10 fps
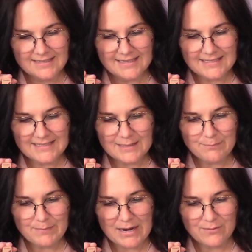this is
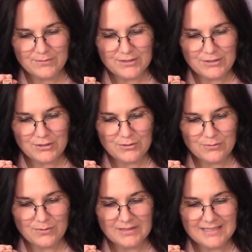about
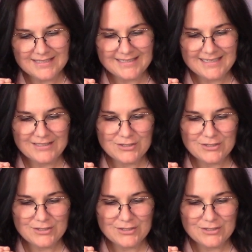you listening